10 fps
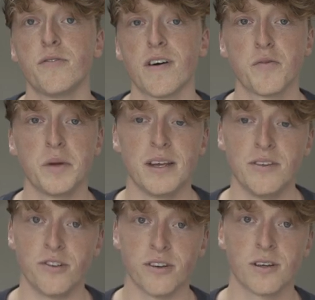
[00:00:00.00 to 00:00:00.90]
you've ever been
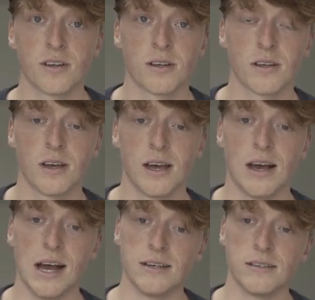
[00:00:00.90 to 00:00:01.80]
injured
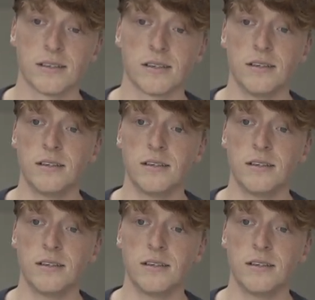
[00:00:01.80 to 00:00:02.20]
and